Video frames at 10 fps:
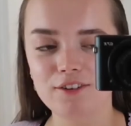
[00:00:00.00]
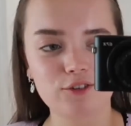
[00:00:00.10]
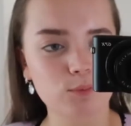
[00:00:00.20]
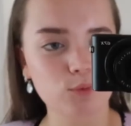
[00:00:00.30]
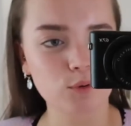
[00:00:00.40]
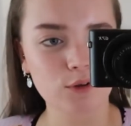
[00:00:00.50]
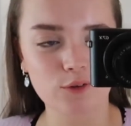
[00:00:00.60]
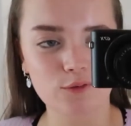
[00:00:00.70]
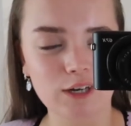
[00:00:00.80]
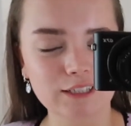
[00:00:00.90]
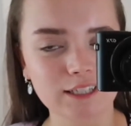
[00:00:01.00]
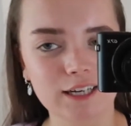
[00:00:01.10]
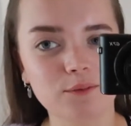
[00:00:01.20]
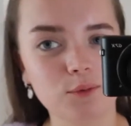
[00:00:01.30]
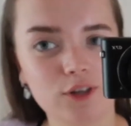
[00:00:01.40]
the chips and the rice I
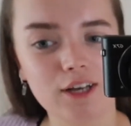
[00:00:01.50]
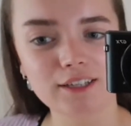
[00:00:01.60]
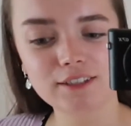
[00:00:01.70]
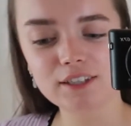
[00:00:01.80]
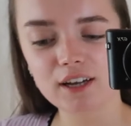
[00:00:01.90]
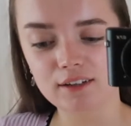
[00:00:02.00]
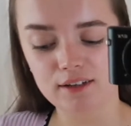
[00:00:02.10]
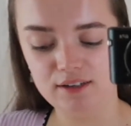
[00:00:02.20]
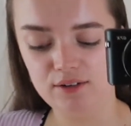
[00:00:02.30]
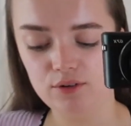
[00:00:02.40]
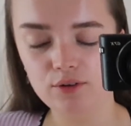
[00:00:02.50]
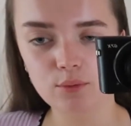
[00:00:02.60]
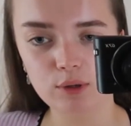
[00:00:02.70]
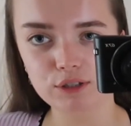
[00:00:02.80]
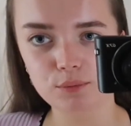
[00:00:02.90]
had were nice, and then
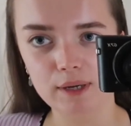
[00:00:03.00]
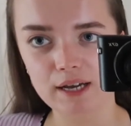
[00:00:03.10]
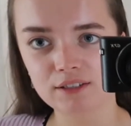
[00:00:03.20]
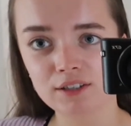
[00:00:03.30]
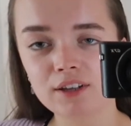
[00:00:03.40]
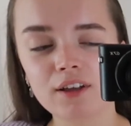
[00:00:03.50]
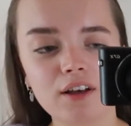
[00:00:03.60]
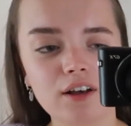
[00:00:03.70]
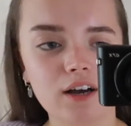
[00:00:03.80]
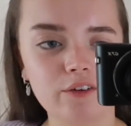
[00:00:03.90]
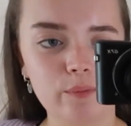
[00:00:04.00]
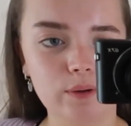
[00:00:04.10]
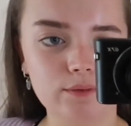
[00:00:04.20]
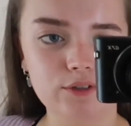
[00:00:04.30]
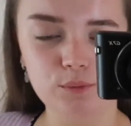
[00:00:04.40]
went to bed. I've been
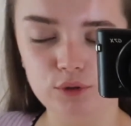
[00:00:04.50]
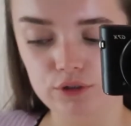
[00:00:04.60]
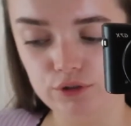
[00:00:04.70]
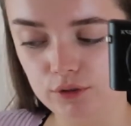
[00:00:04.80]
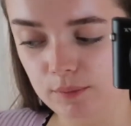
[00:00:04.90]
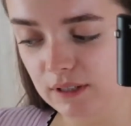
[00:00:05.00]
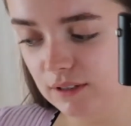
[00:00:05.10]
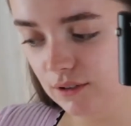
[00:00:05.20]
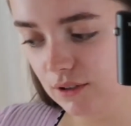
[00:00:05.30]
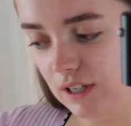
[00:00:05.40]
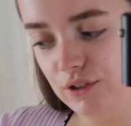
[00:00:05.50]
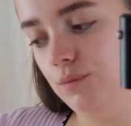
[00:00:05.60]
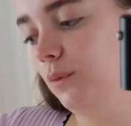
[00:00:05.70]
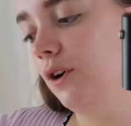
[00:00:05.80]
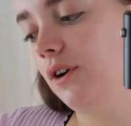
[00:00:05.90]
up this morning doing a bit of
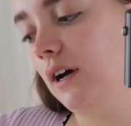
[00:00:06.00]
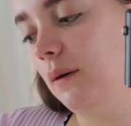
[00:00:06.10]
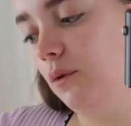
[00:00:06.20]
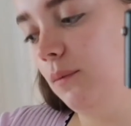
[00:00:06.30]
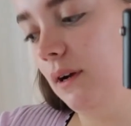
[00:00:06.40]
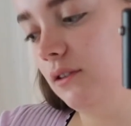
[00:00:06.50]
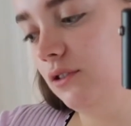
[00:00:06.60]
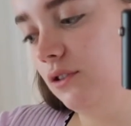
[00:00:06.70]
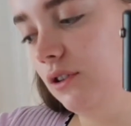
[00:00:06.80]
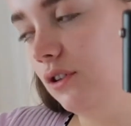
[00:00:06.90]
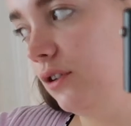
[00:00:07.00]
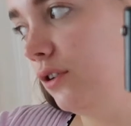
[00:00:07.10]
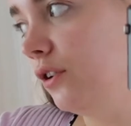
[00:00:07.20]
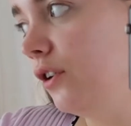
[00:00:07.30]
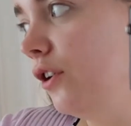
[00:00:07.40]
dissertation work, and we're about to
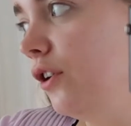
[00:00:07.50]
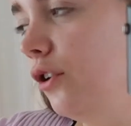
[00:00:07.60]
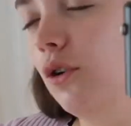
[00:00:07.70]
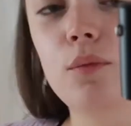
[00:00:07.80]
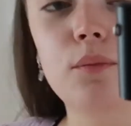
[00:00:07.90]
go